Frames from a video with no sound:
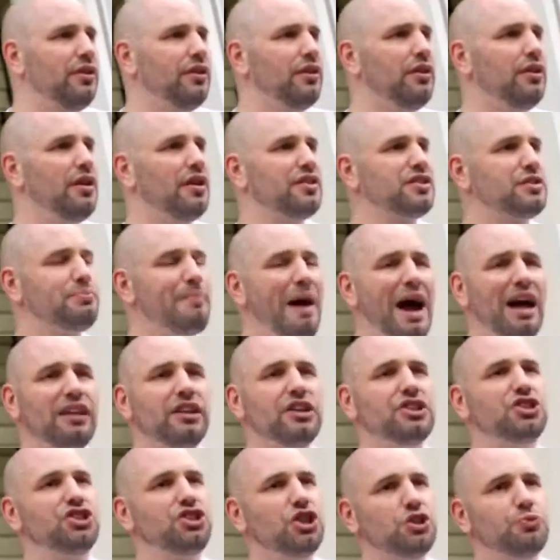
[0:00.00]
A smile
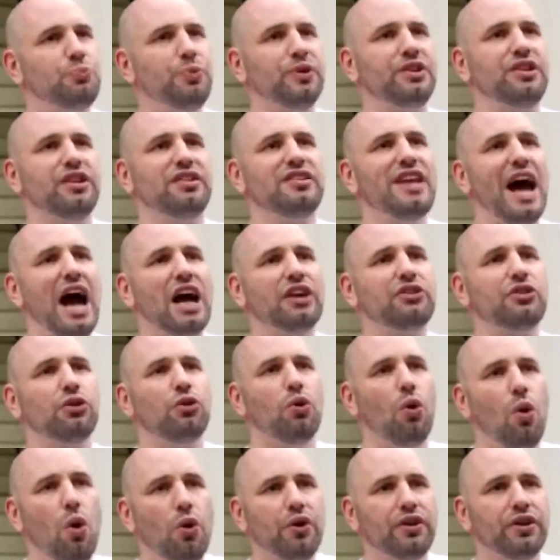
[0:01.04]
is just what the doctor
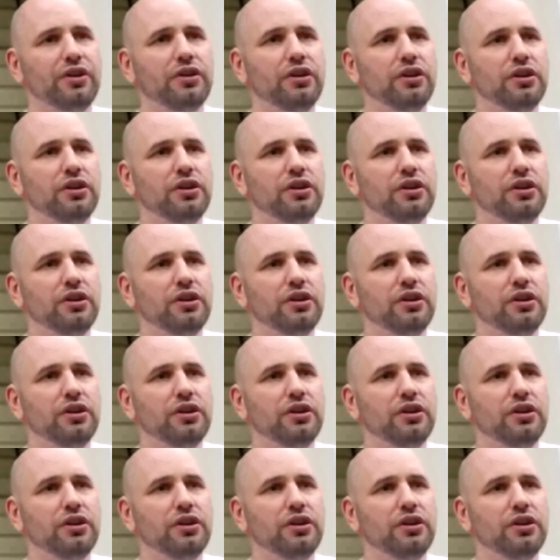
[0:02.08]
ordered.